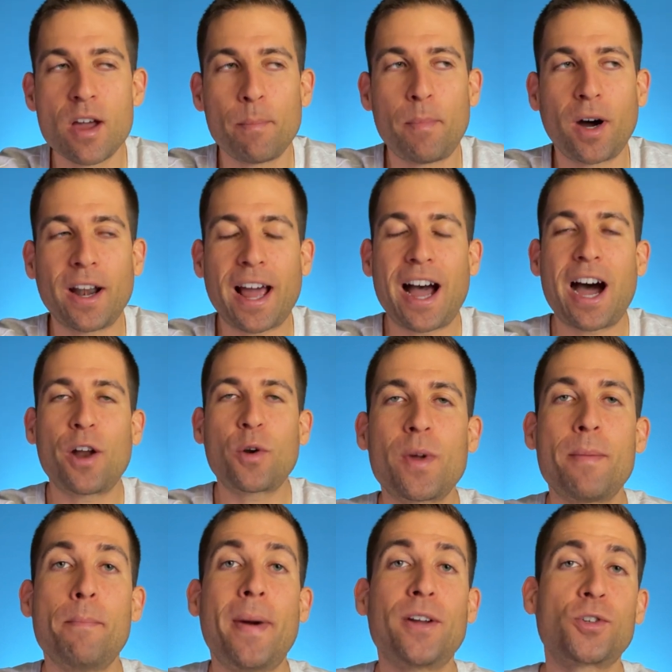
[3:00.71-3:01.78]
But how
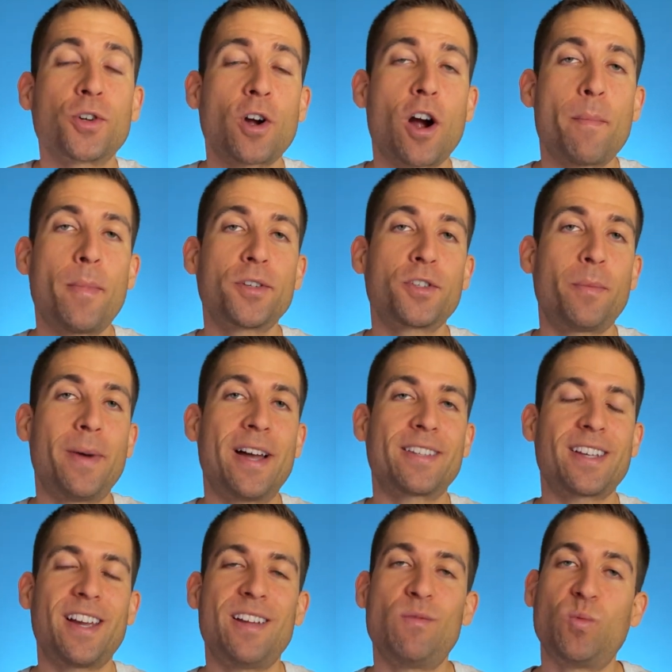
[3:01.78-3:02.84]
measure our muscle
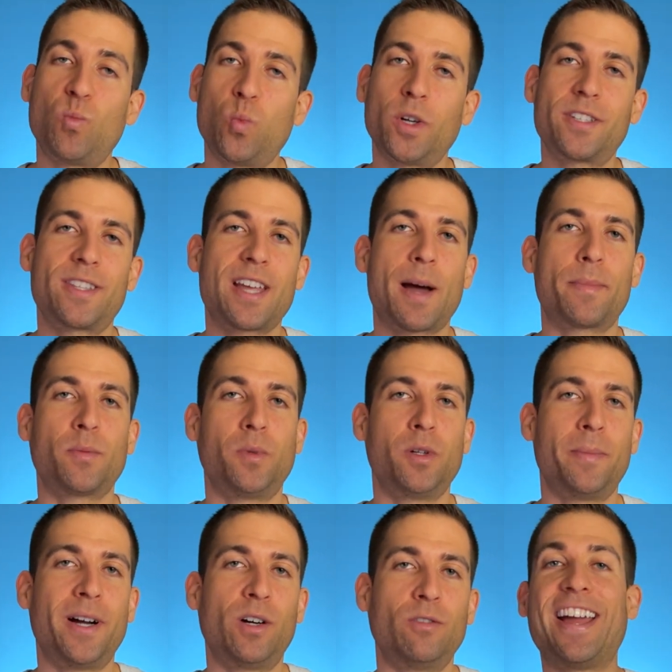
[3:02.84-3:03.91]
mass and what's the optimal
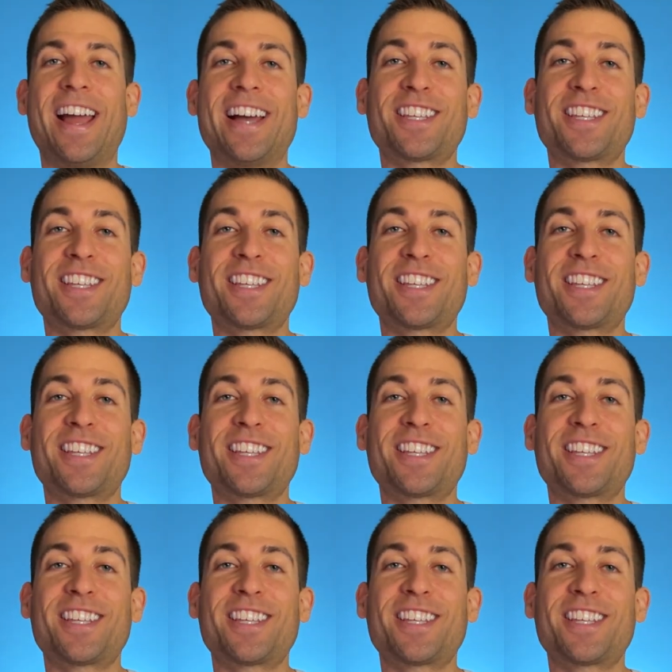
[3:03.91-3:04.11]
amount?